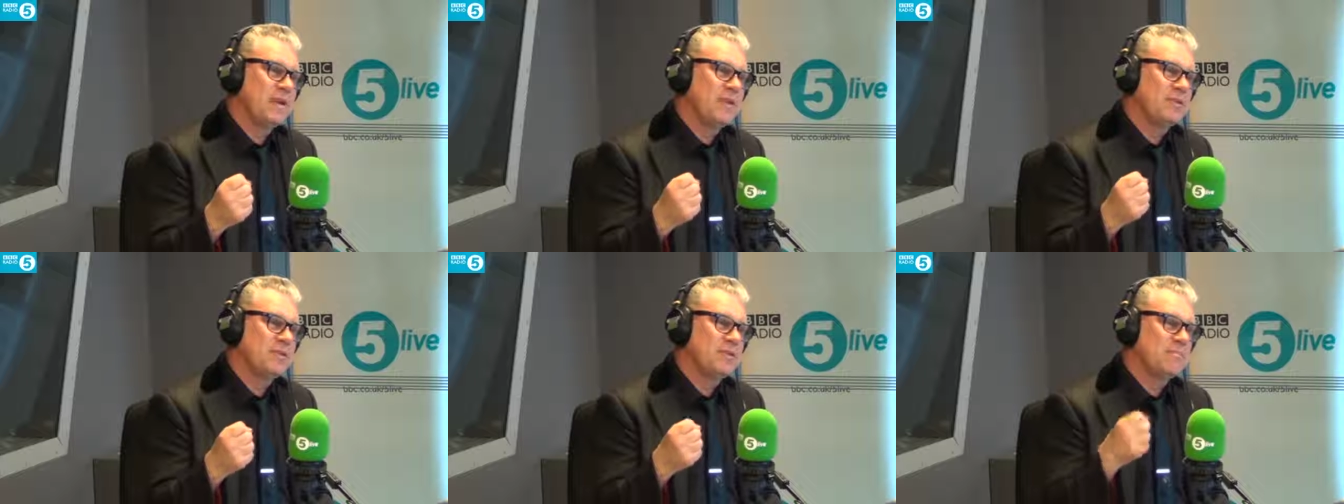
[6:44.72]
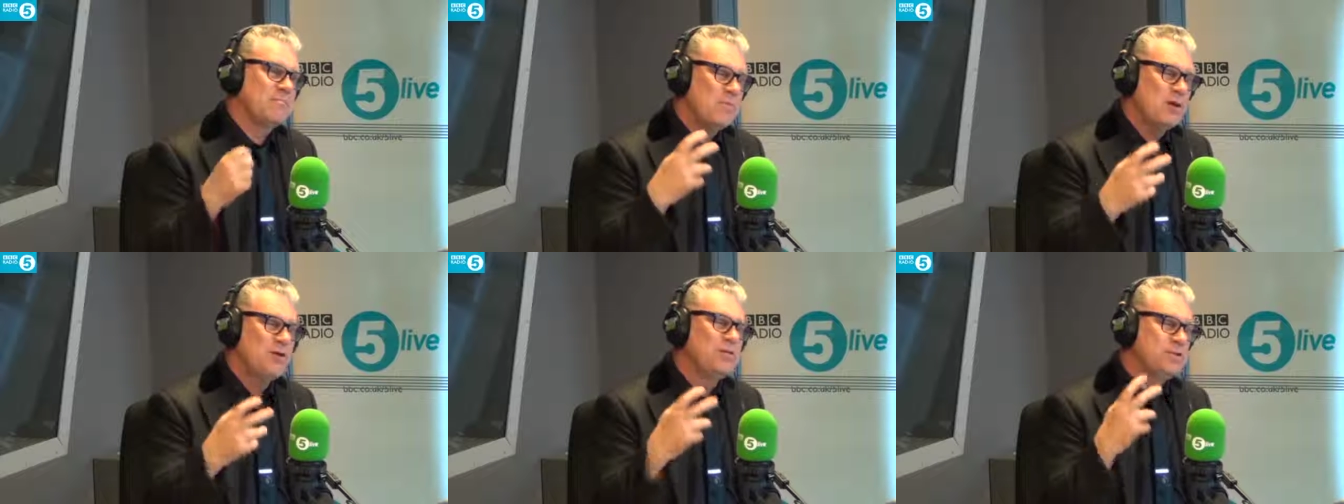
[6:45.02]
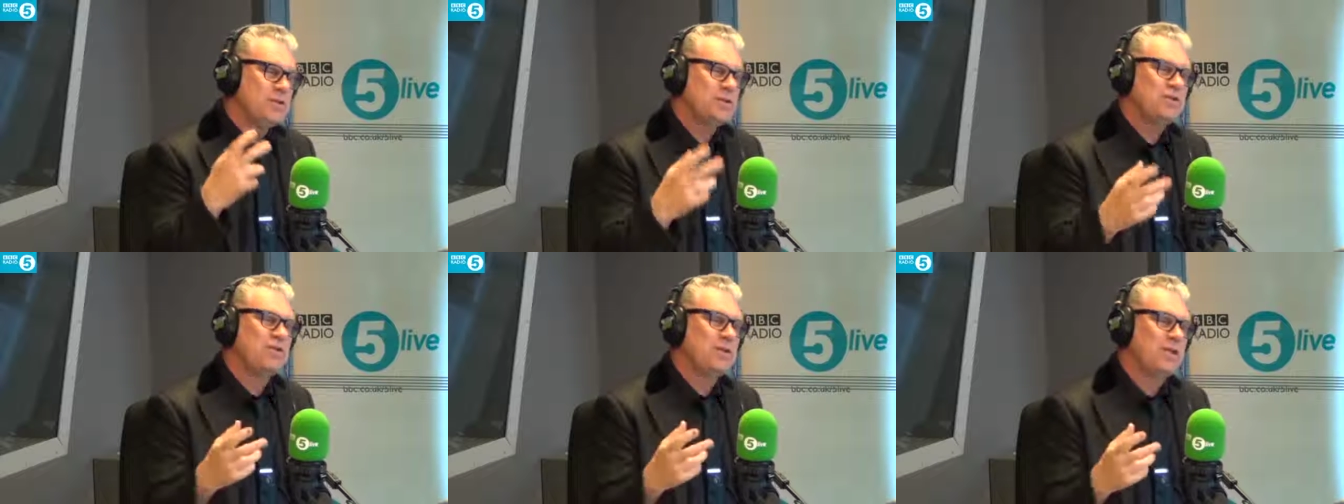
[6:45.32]
I think the
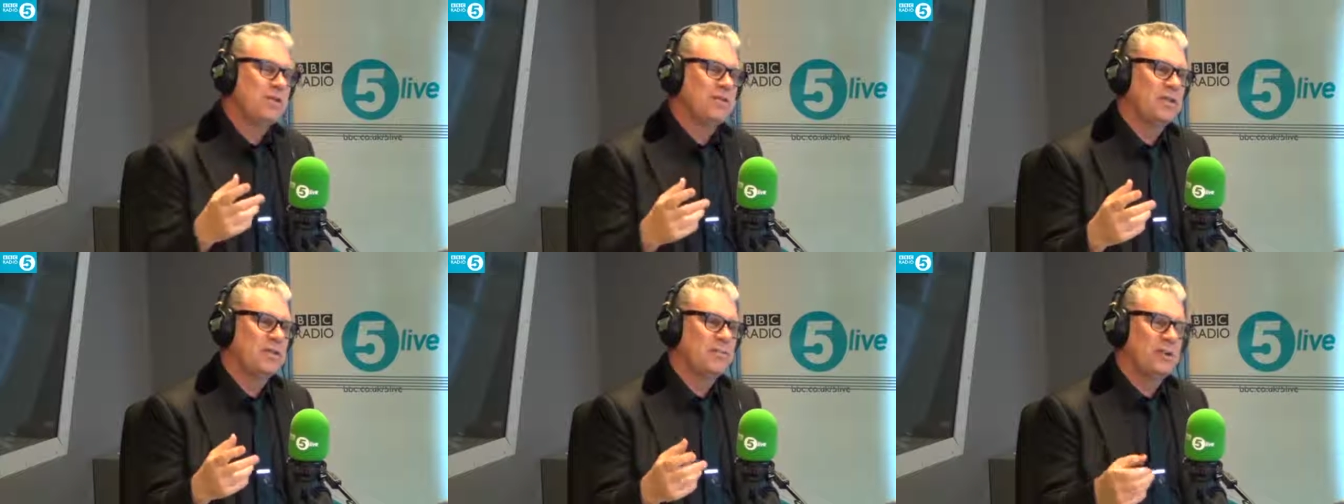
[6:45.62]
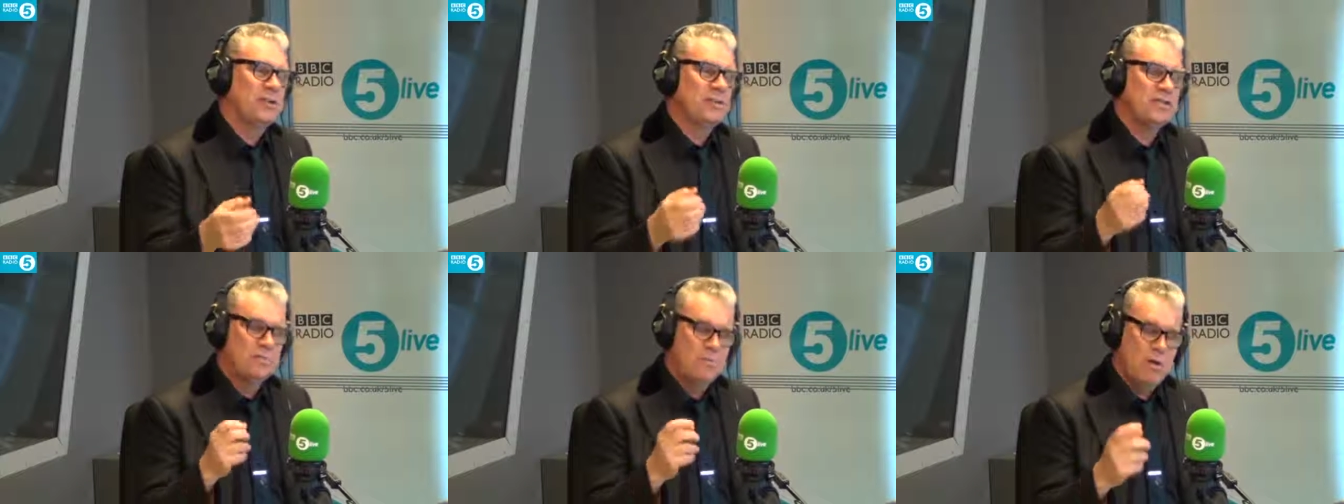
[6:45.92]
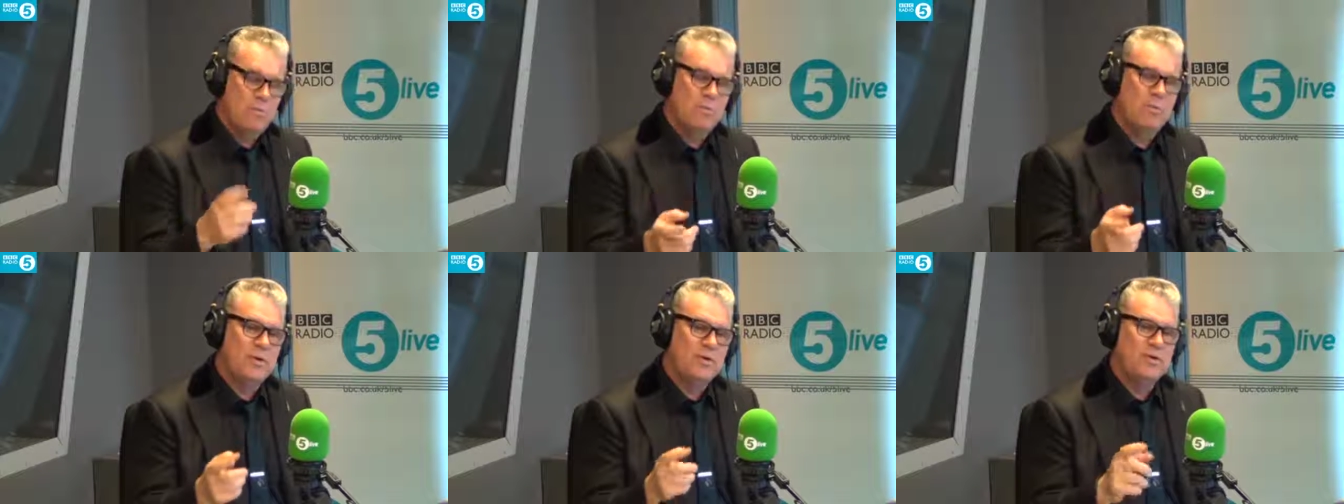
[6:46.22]
most intriguing thing about it. Do you
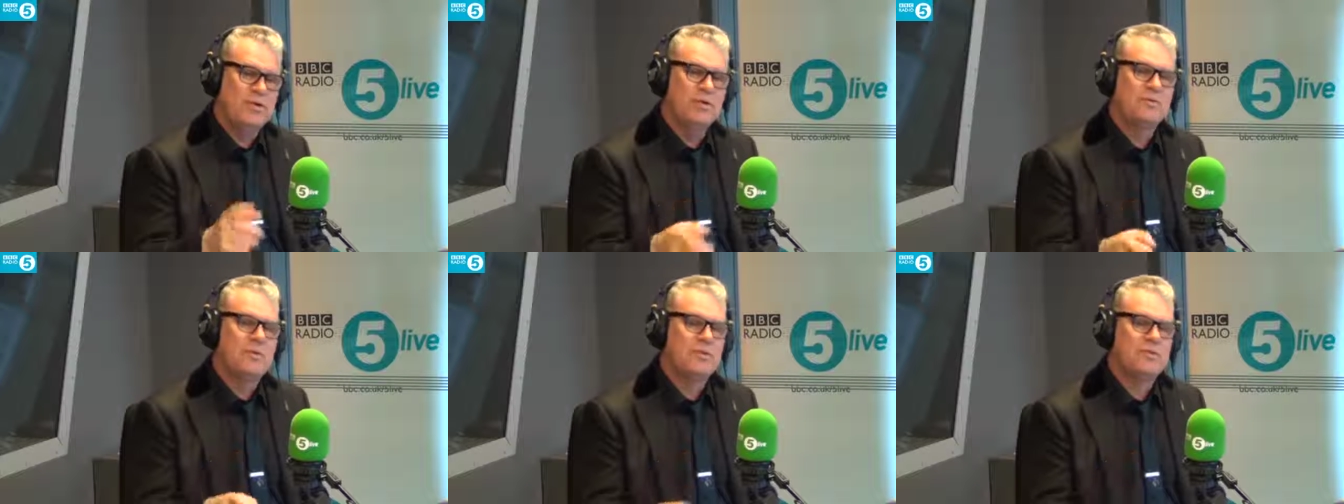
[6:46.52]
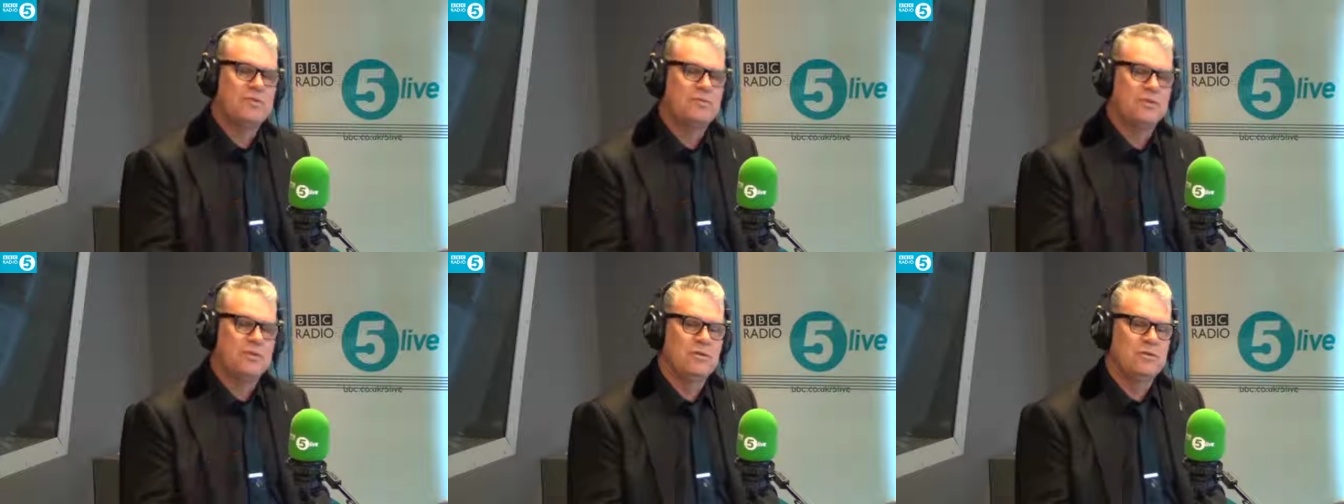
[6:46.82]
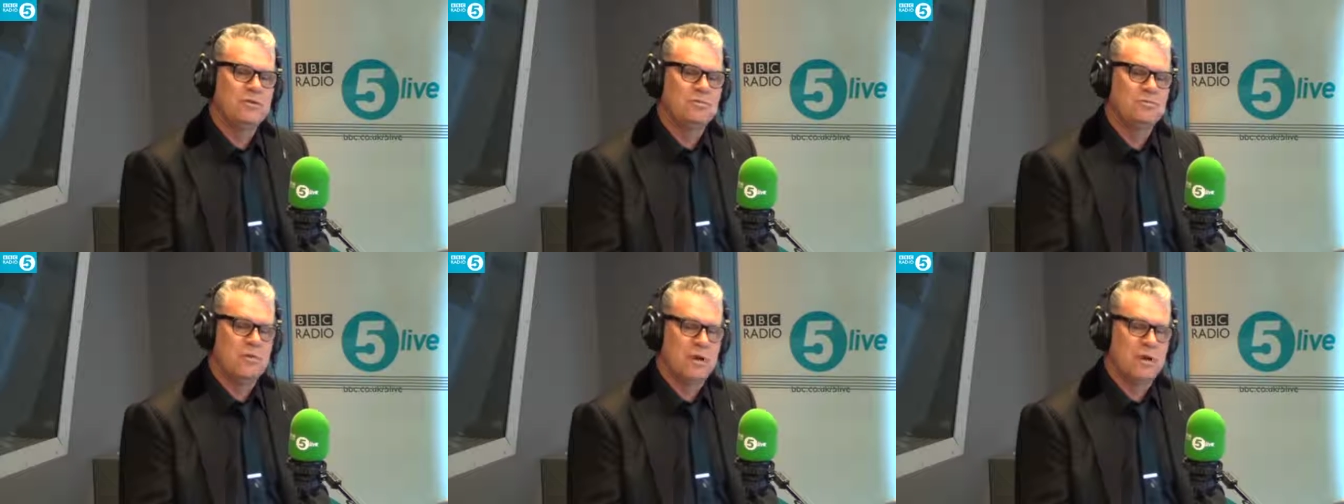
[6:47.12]
remember when you interviewed